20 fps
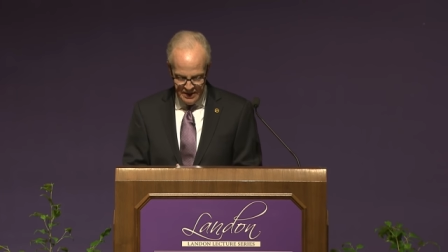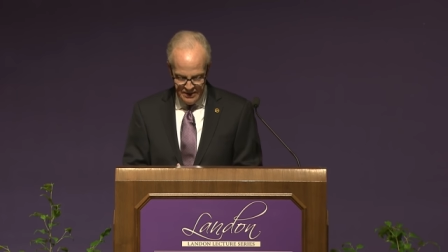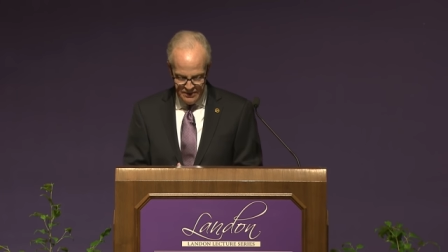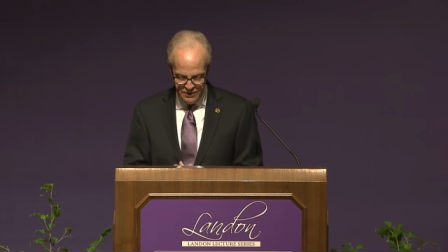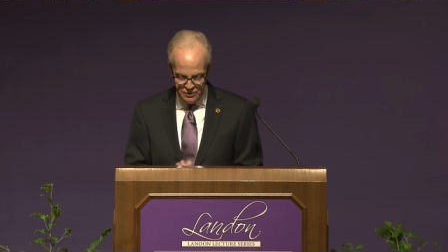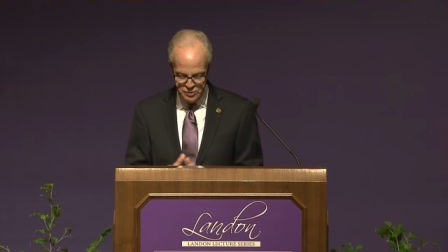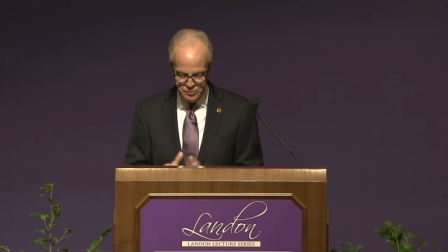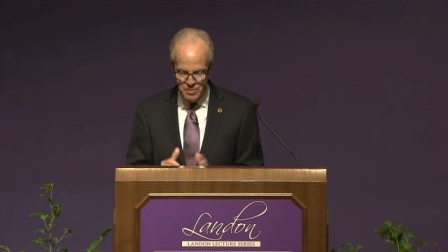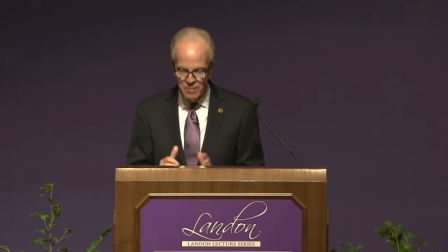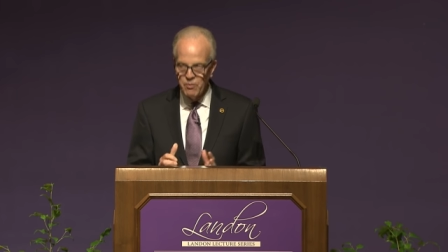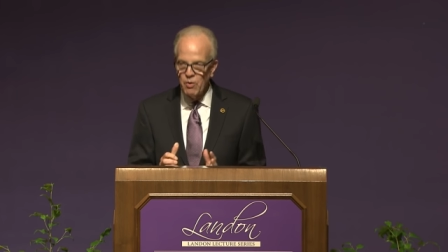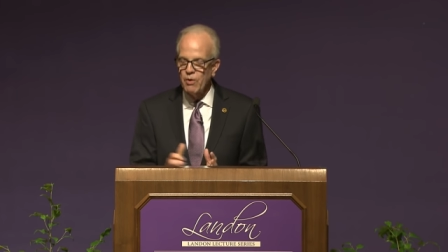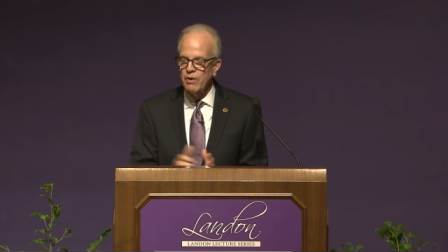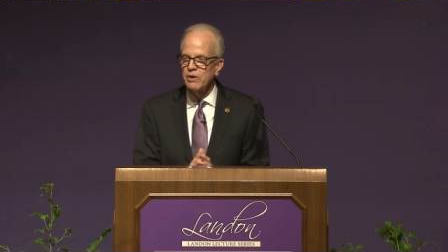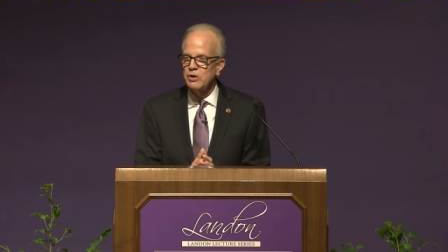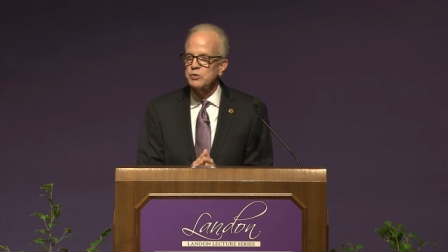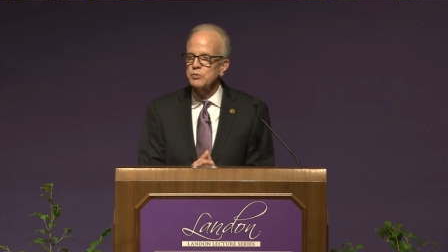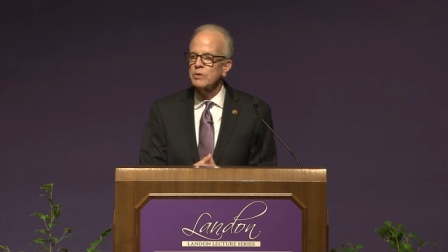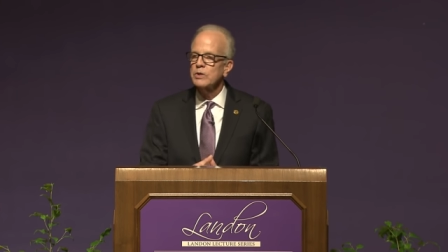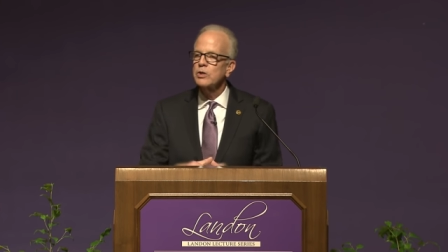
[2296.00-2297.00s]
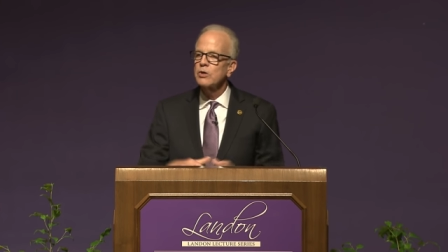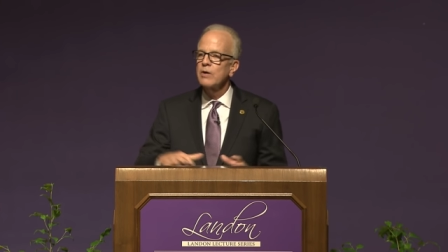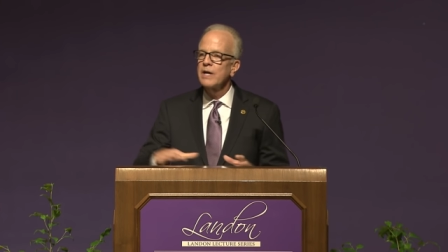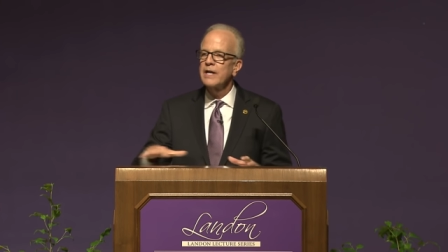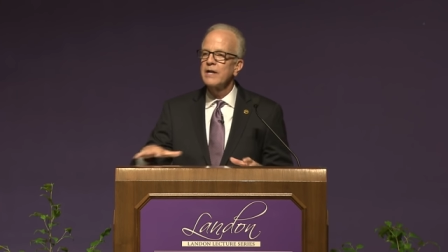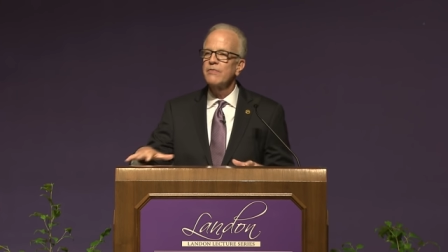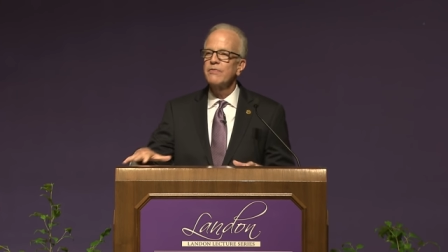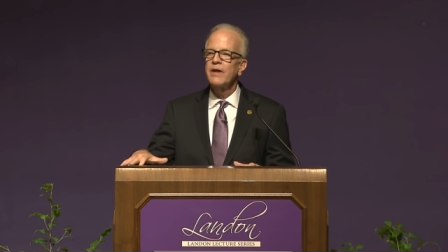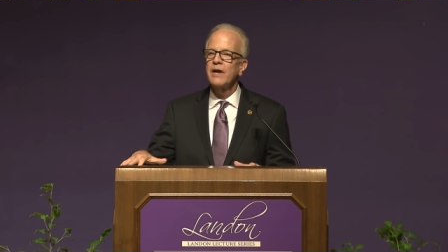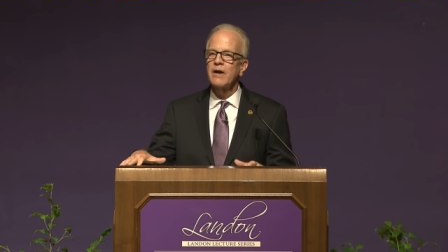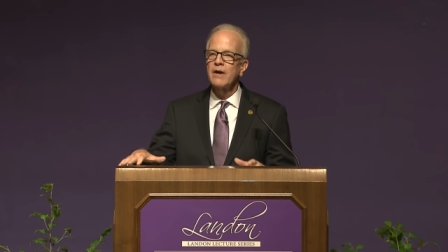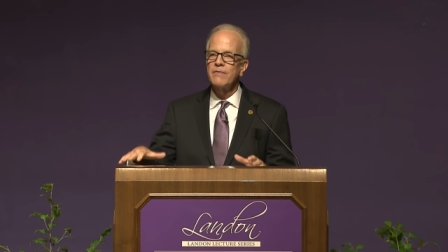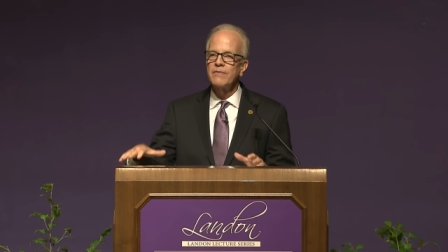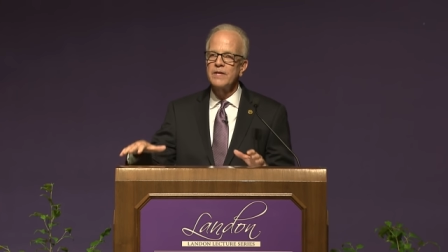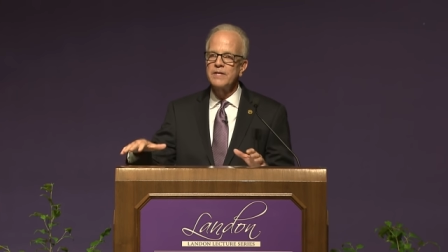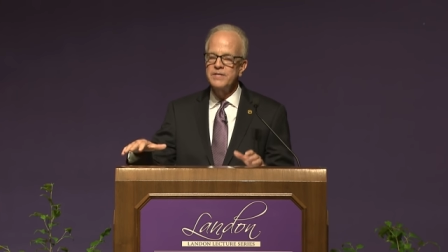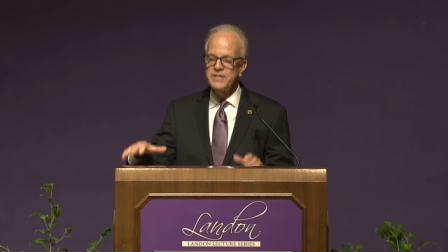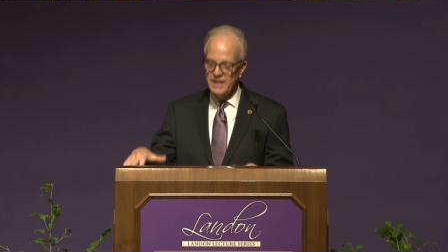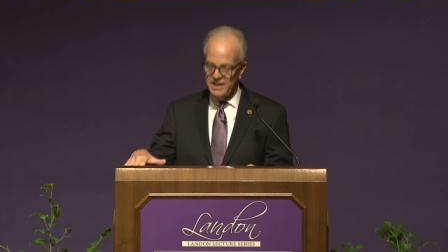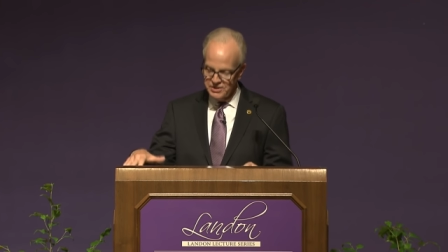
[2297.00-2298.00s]
Those memorials were created there in
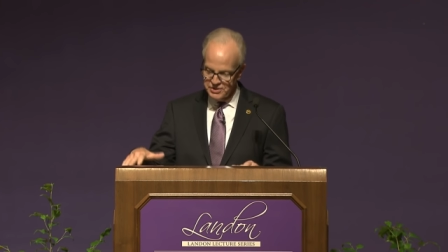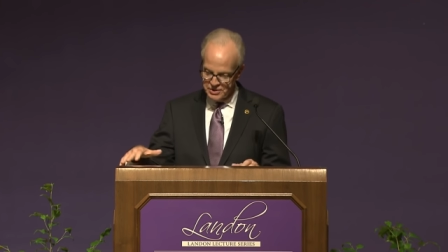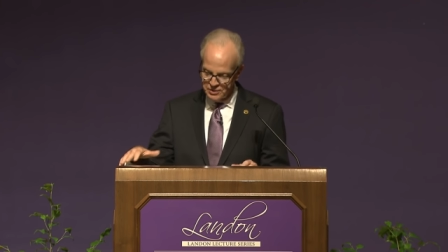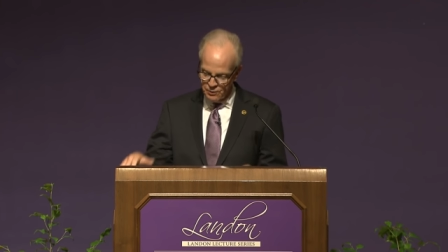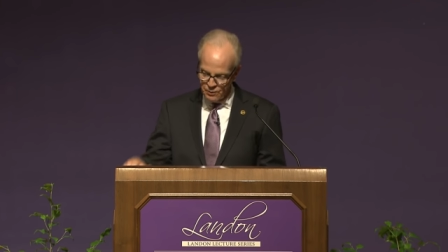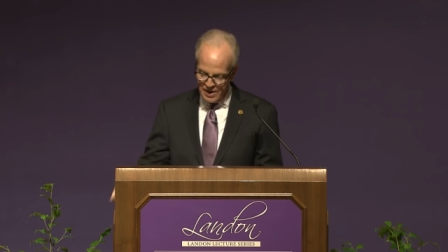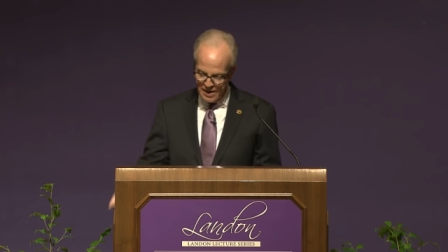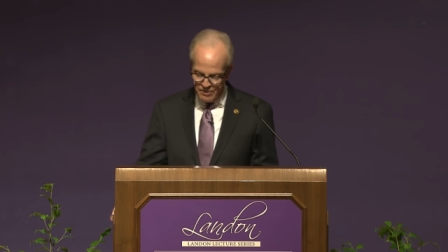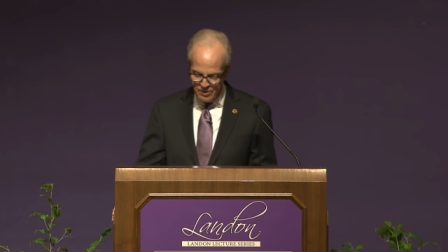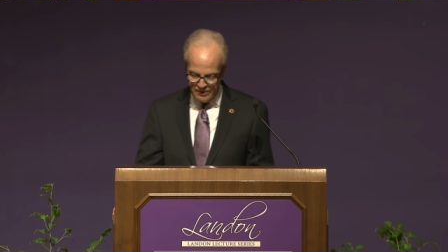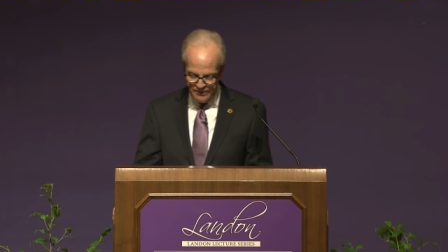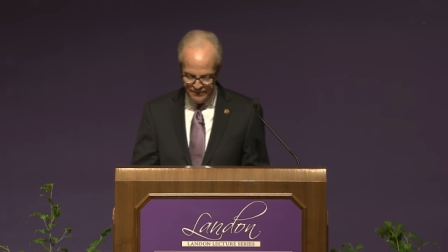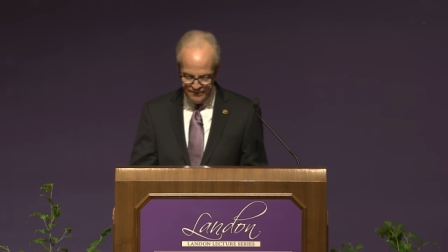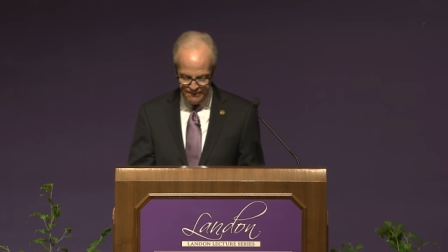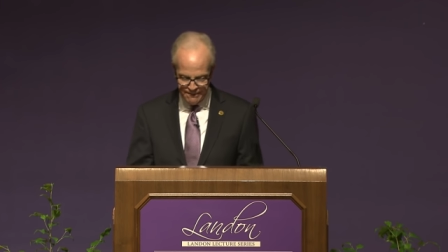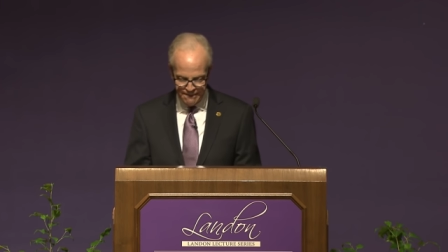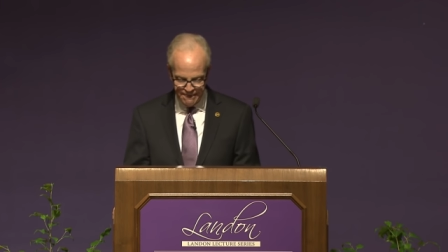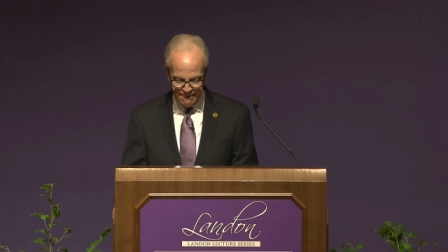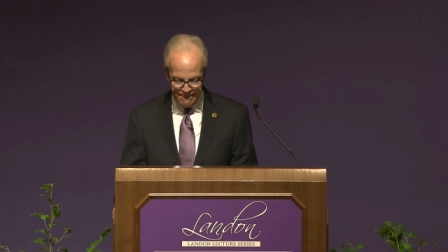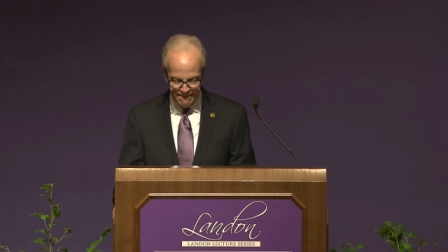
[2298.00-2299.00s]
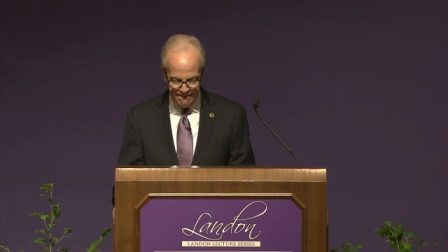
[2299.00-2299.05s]
the dust and rubble,